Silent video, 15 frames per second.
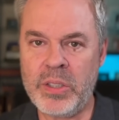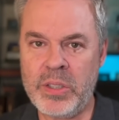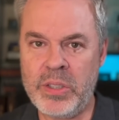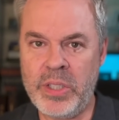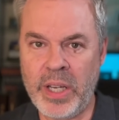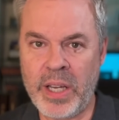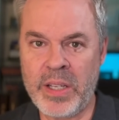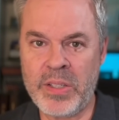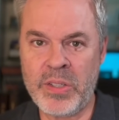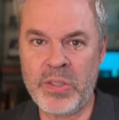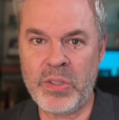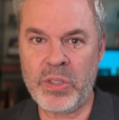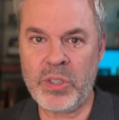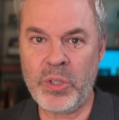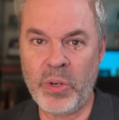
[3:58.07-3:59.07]

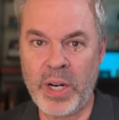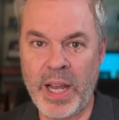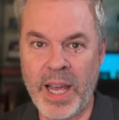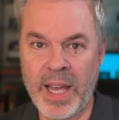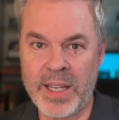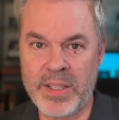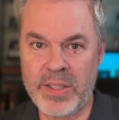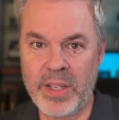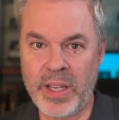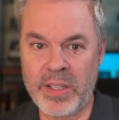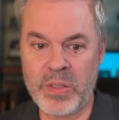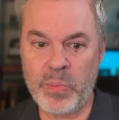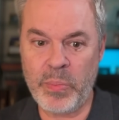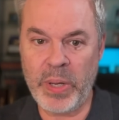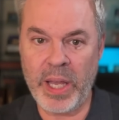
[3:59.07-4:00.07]
does your
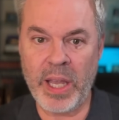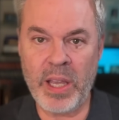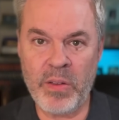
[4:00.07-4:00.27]
assets pay